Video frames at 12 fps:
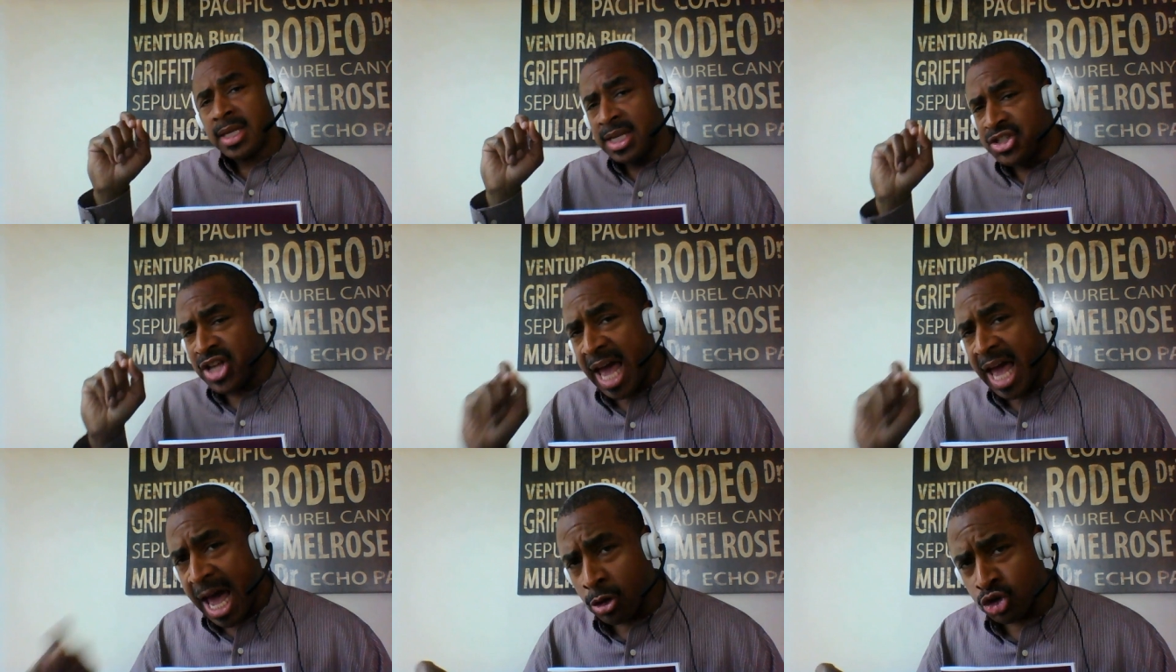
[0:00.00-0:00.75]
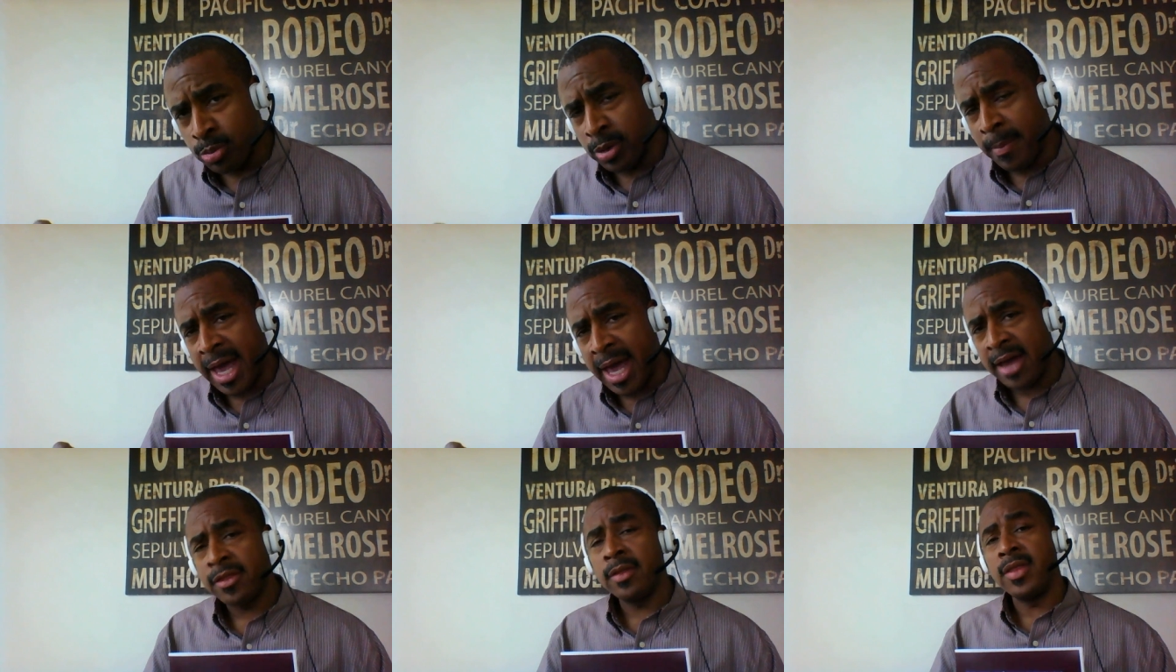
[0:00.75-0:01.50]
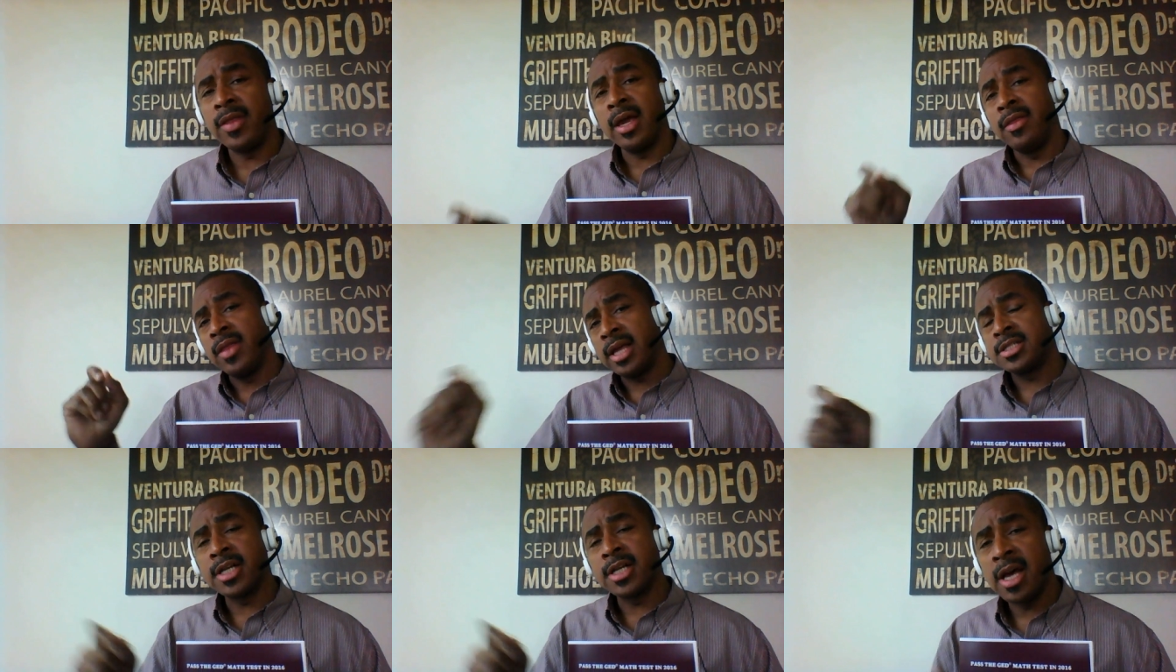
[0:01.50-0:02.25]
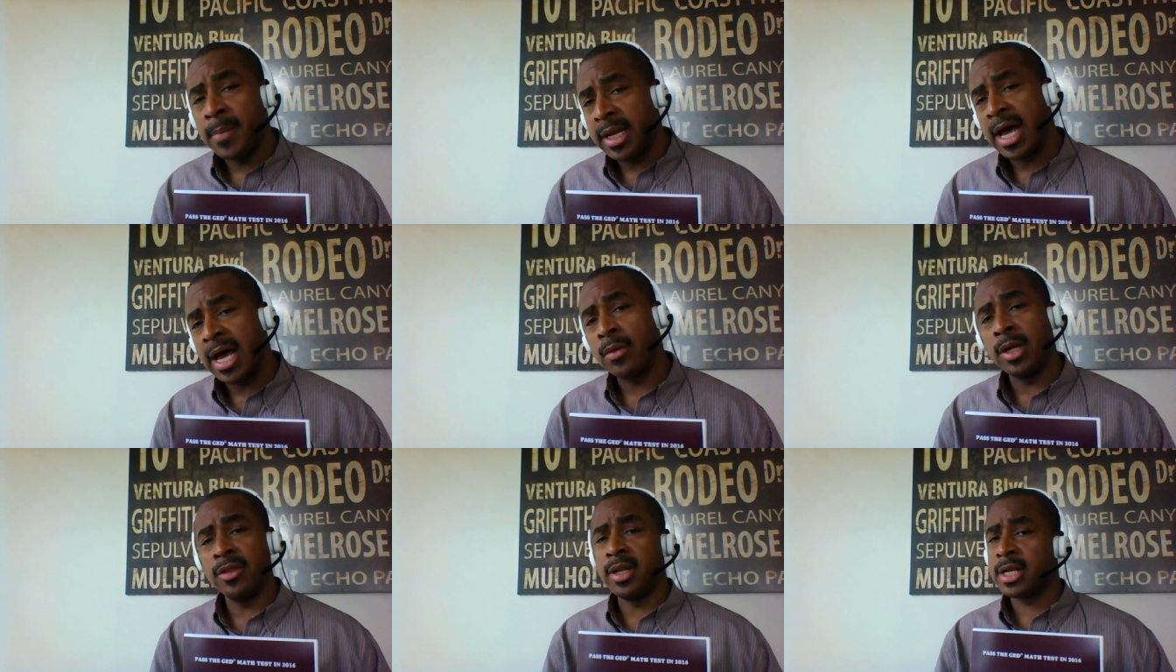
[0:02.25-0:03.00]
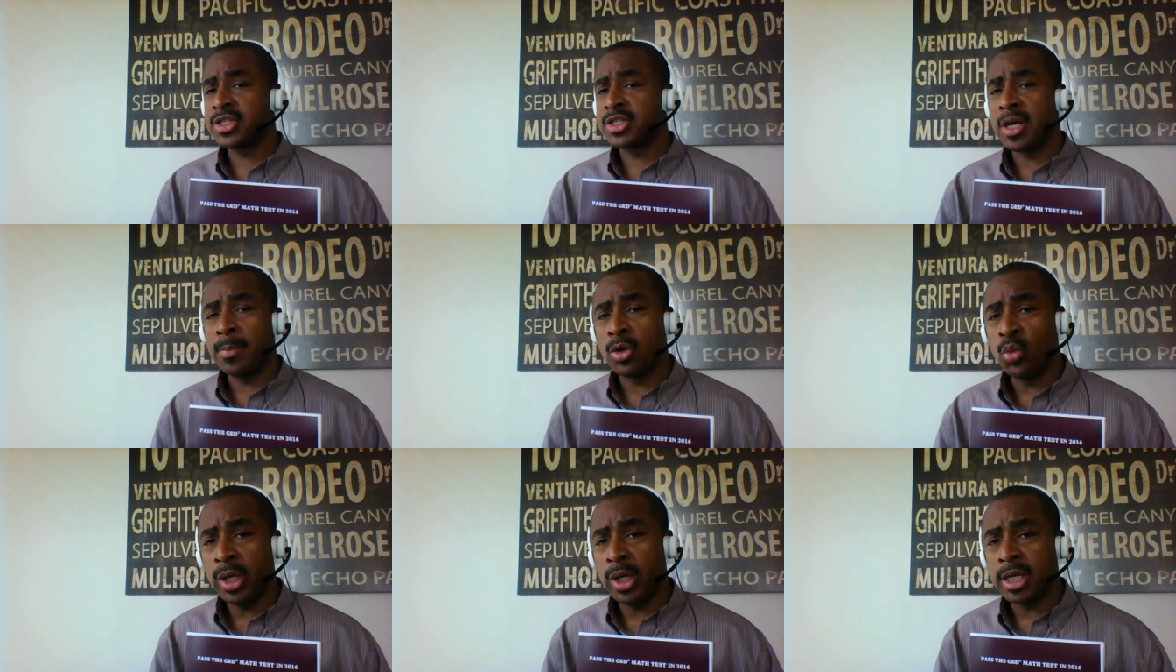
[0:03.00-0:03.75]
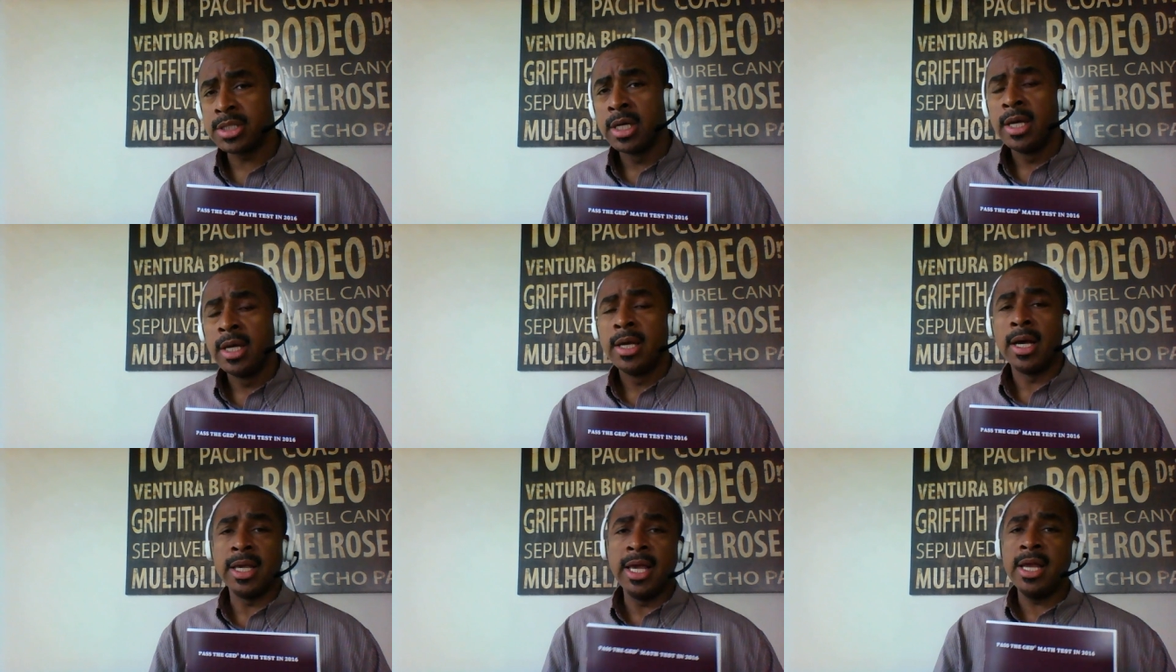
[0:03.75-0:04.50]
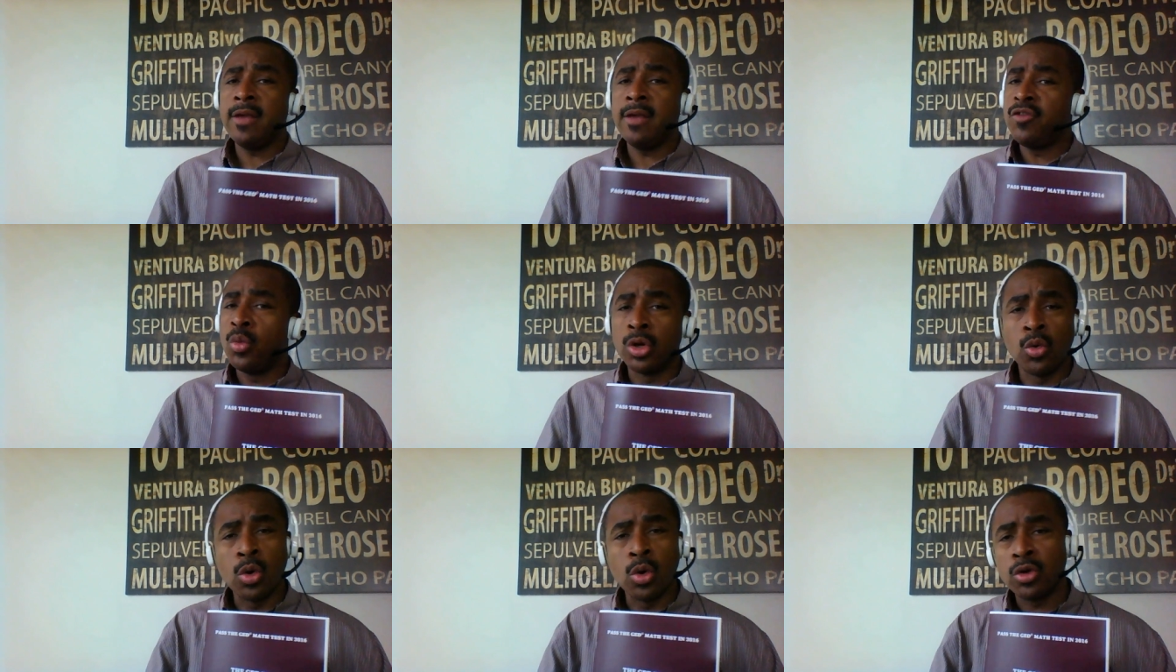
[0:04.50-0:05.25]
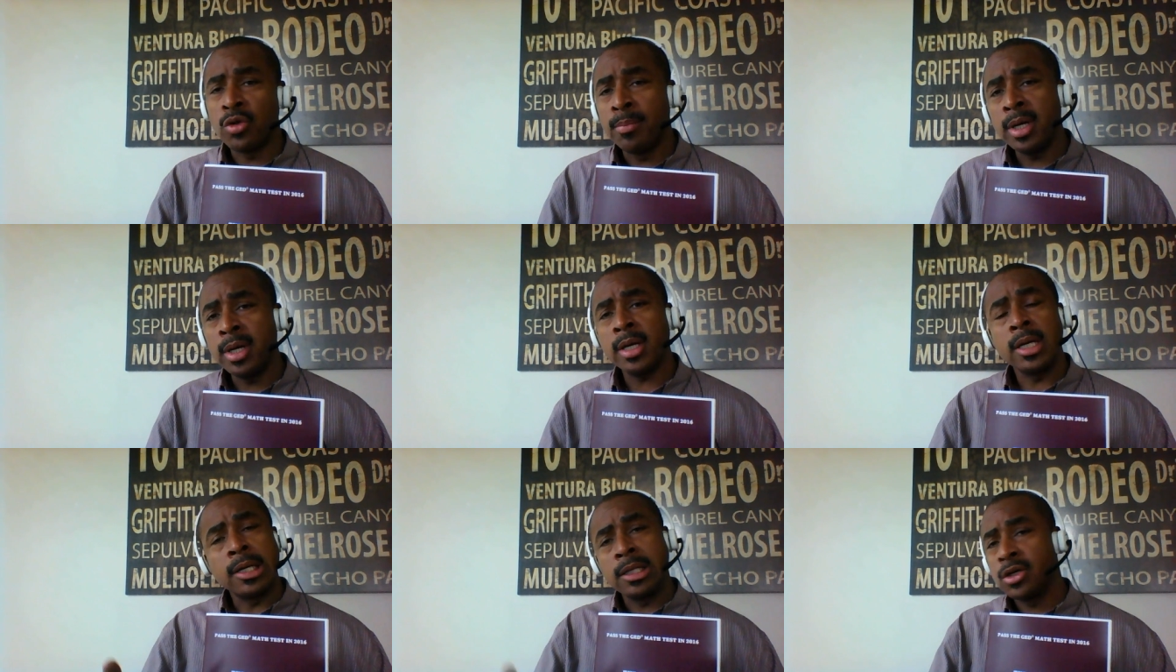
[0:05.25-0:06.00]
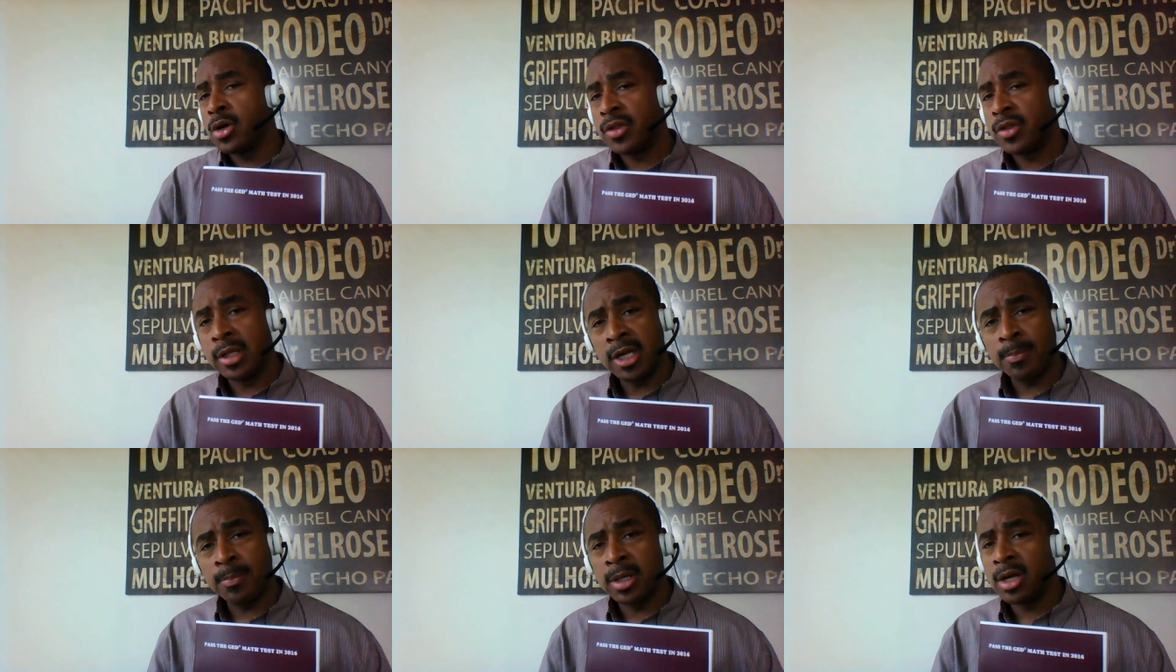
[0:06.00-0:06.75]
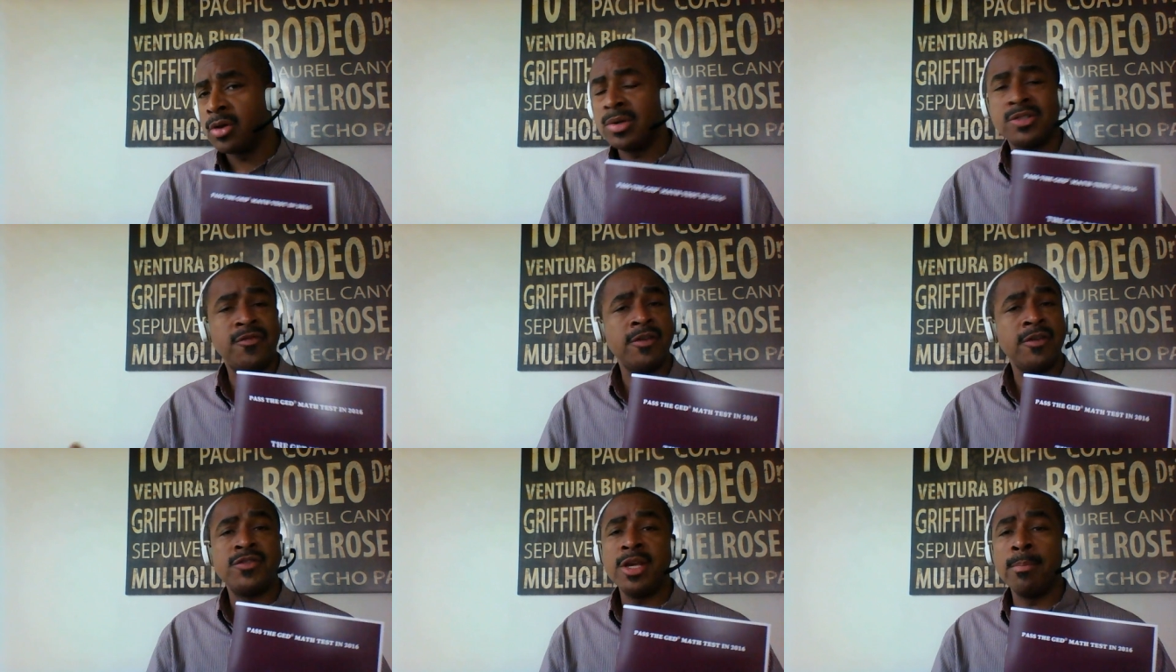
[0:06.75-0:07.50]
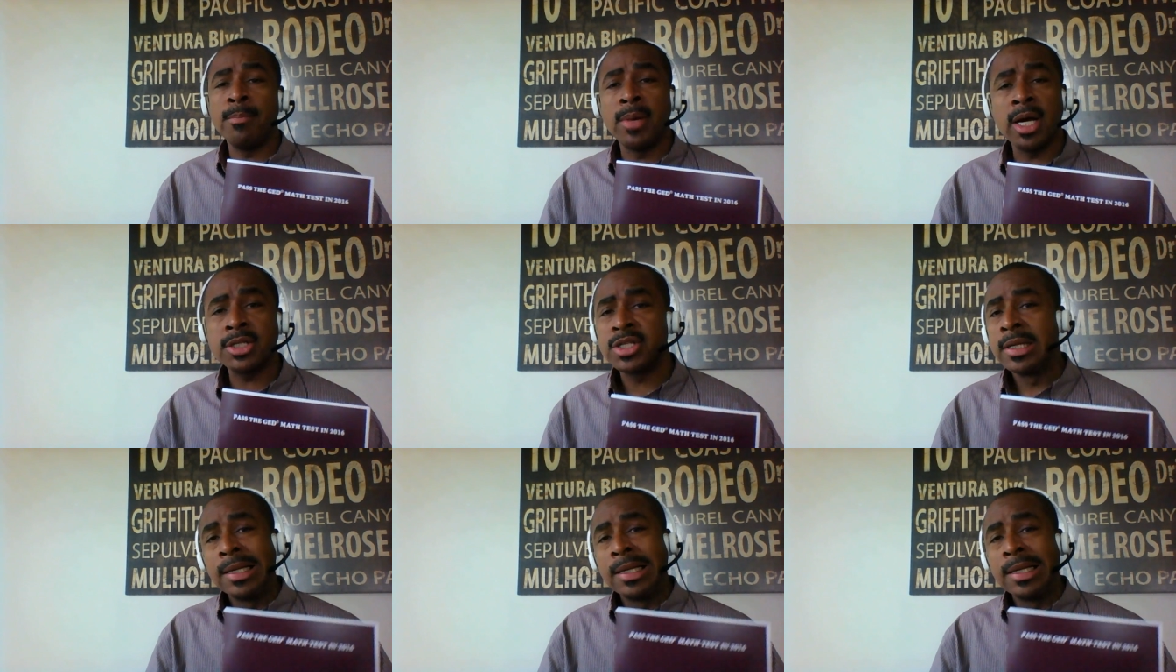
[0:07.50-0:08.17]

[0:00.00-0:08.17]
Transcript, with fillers: is the algebra math, that, and that's coming out in the next couple of weeks. Again, if you want to order the book, click on the link below. It's 15 bucks.